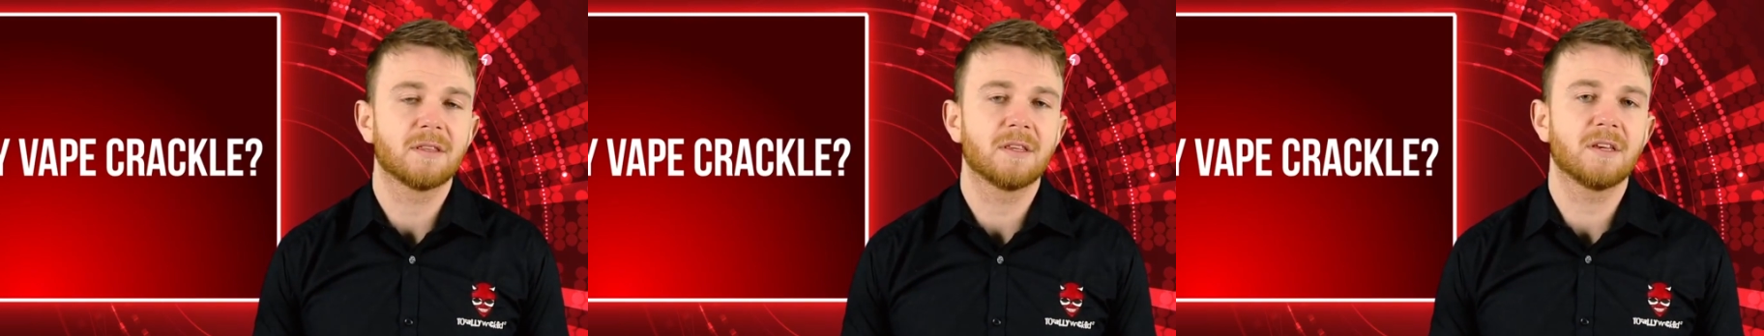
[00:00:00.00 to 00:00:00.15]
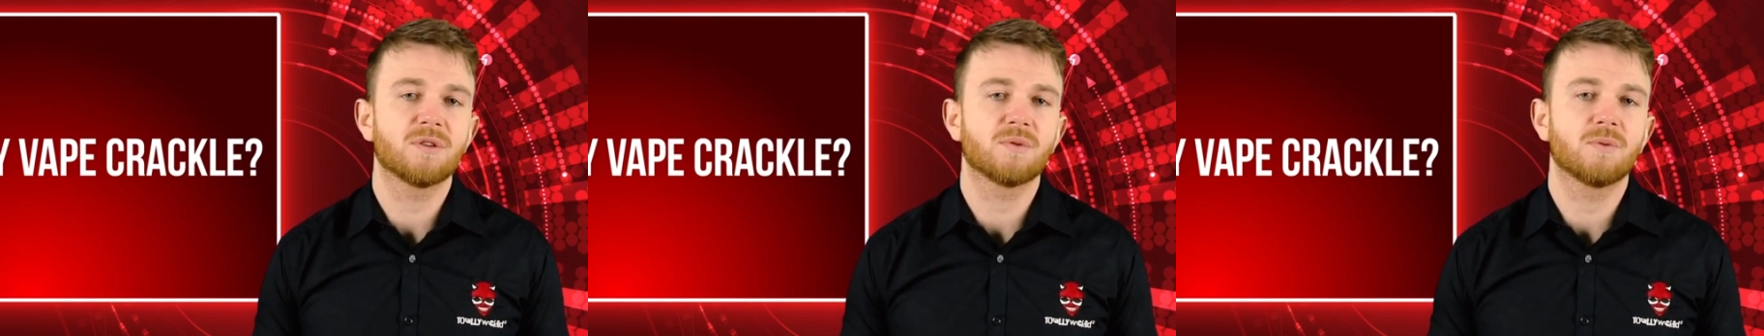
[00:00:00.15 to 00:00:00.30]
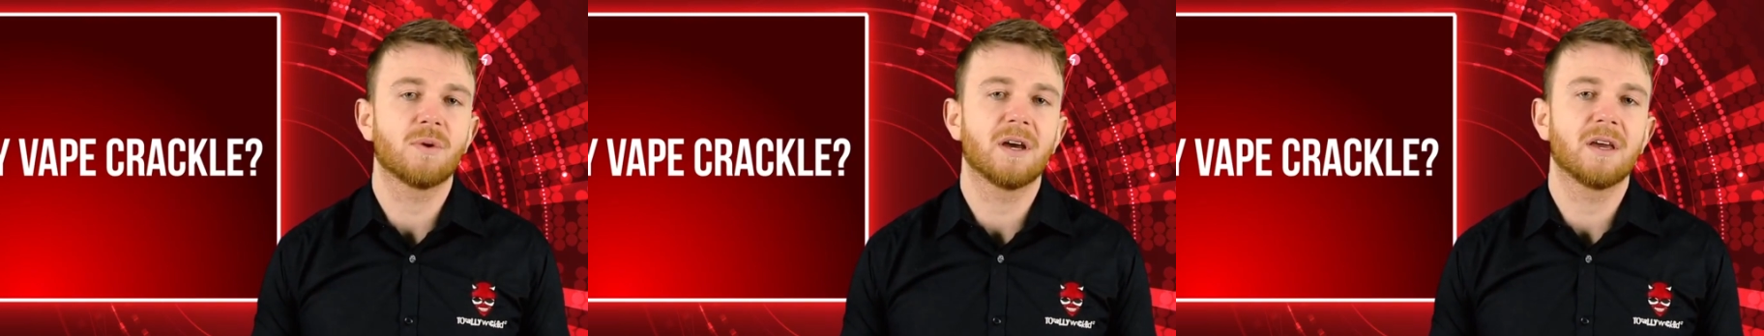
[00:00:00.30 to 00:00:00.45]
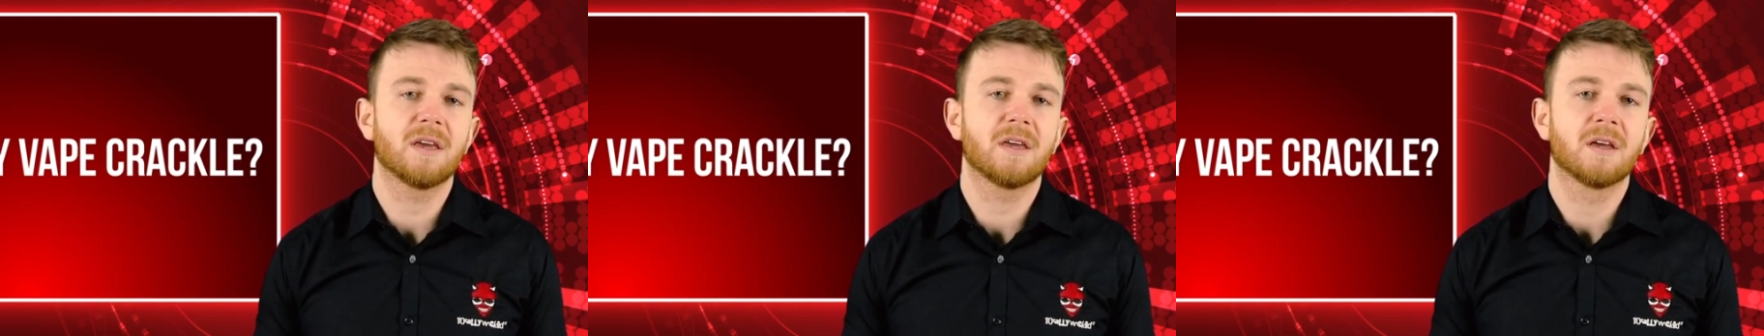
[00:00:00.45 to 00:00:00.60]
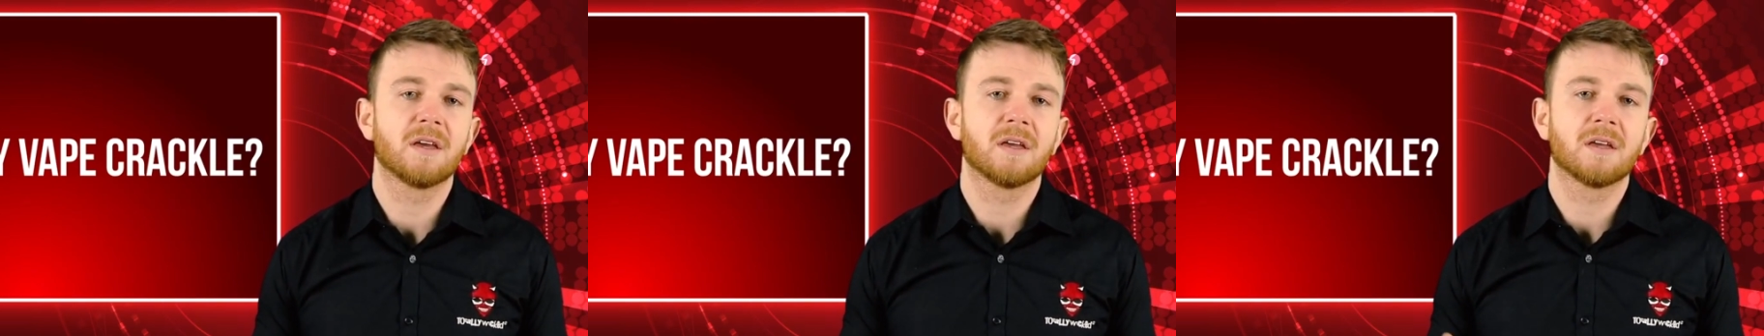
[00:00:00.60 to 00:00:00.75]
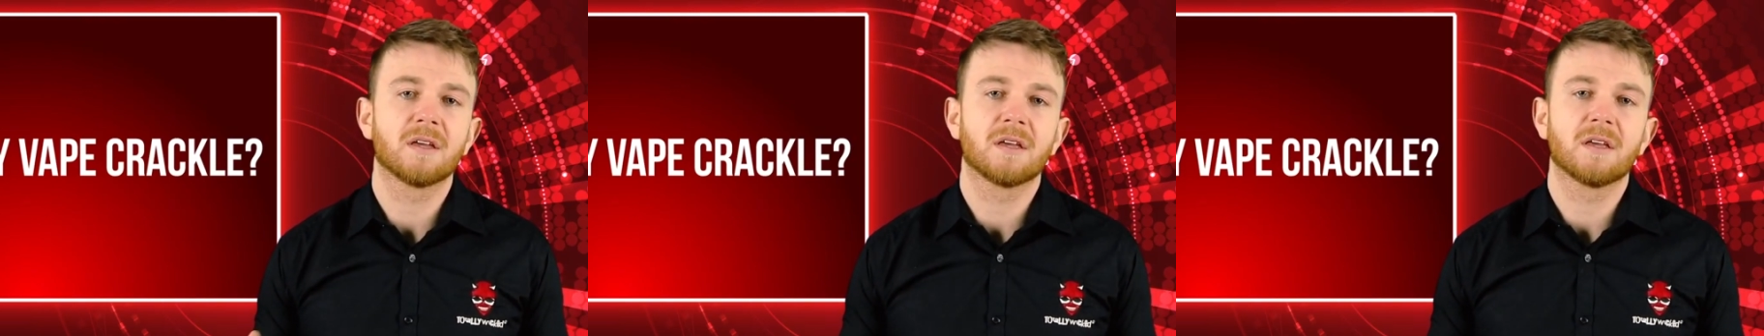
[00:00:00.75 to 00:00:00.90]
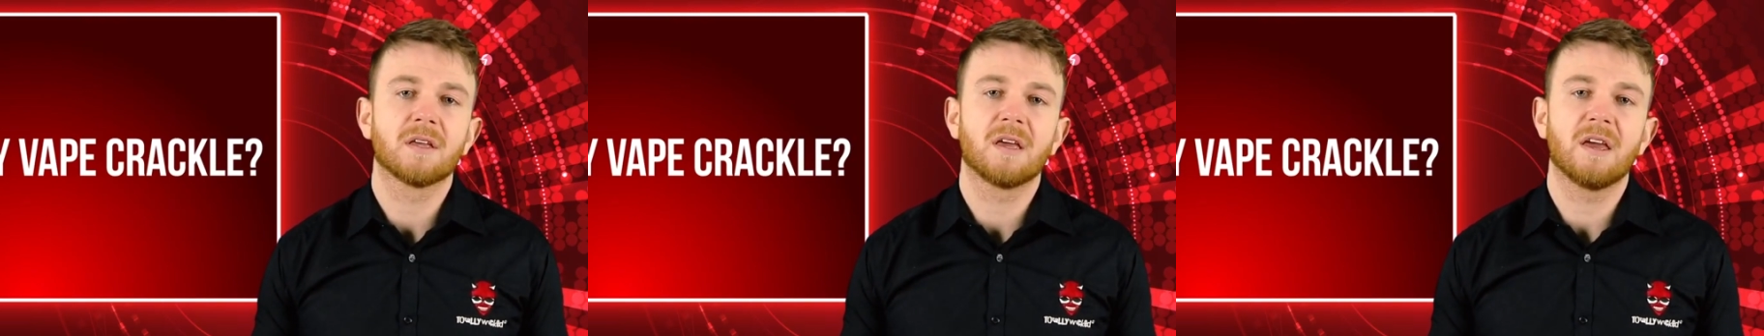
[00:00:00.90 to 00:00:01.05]
This way,
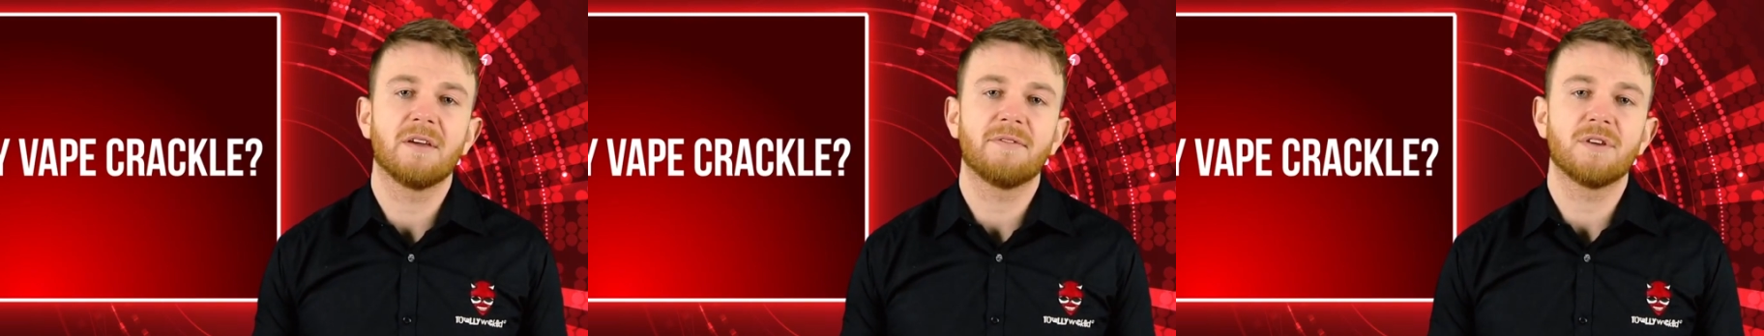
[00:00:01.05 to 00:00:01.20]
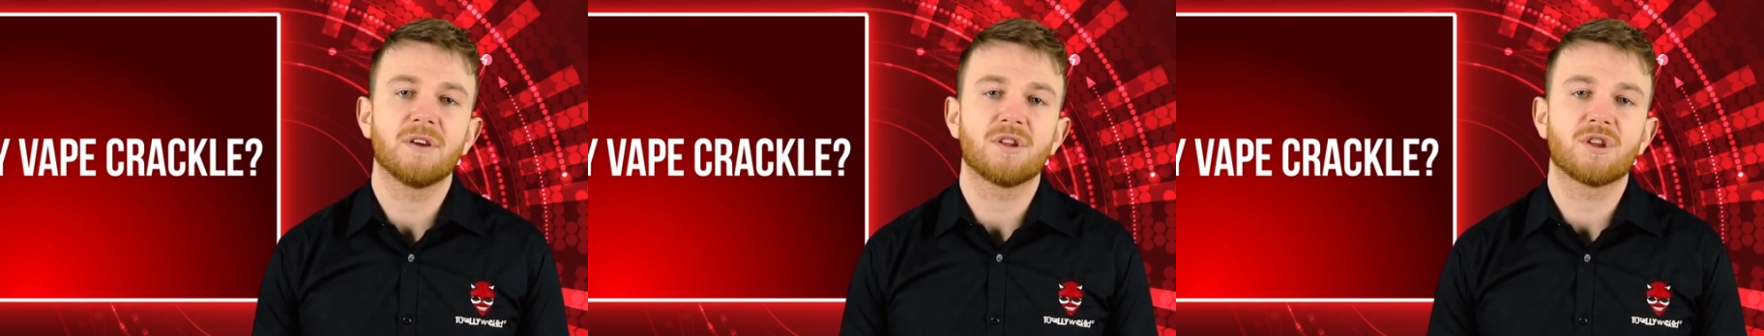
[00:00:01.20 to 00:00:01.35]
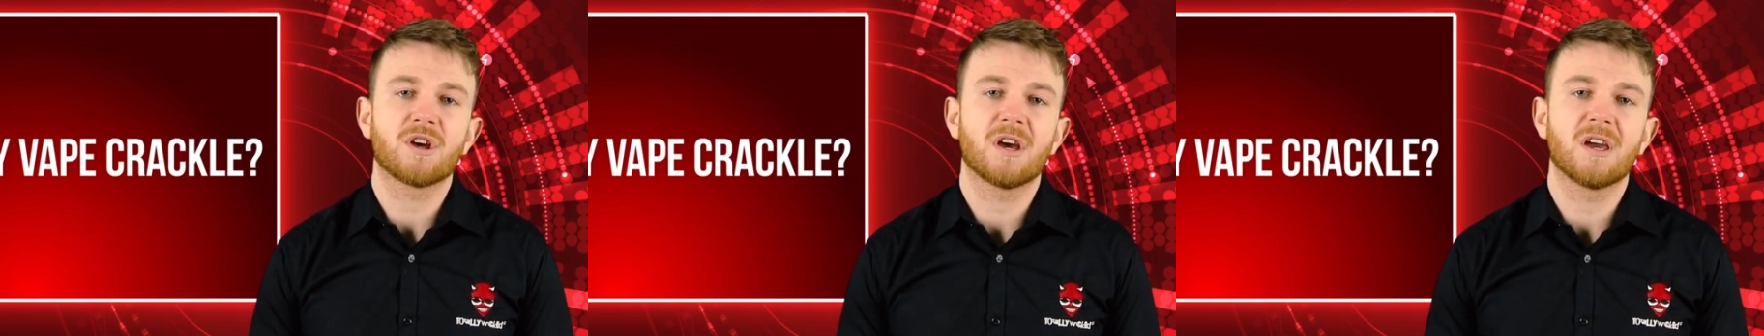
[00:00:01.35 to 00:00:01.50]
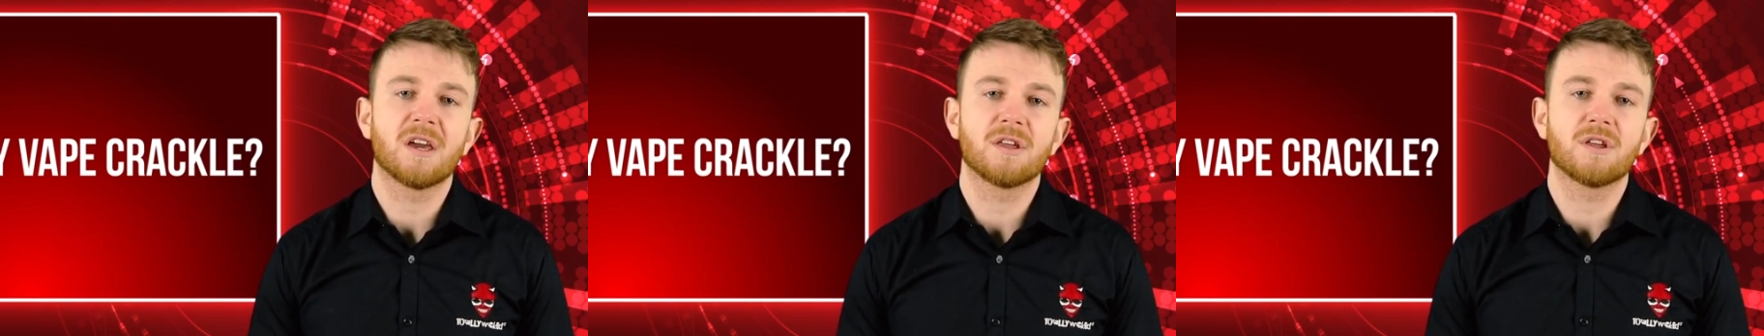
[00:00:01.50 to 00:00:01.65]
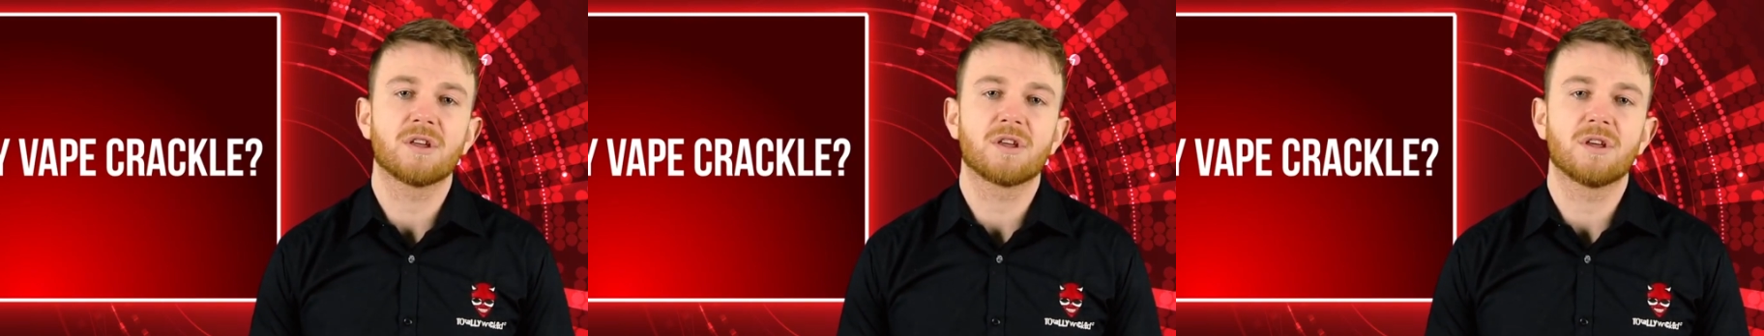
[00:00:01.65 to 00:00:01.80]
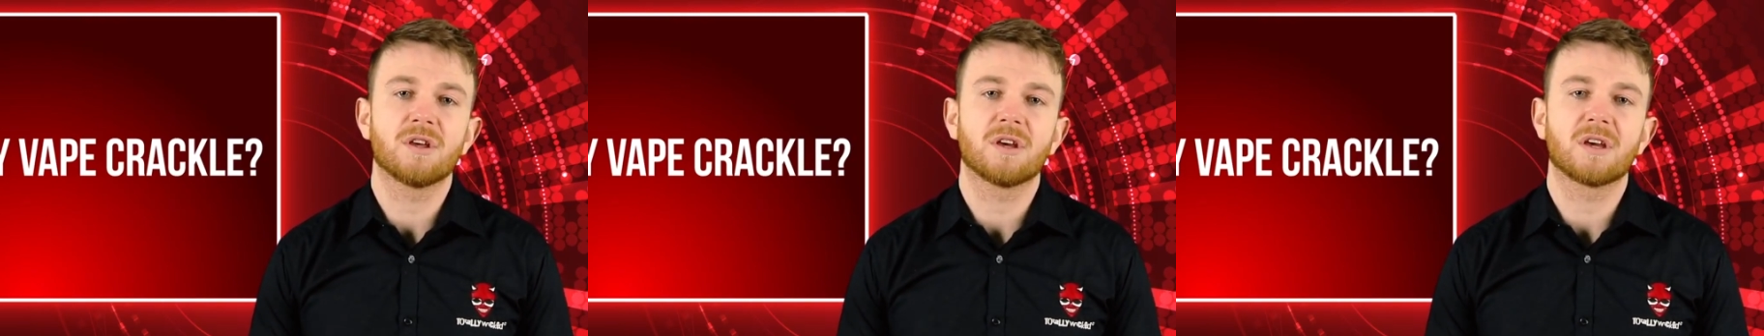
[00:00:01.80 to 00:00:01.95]
if they change,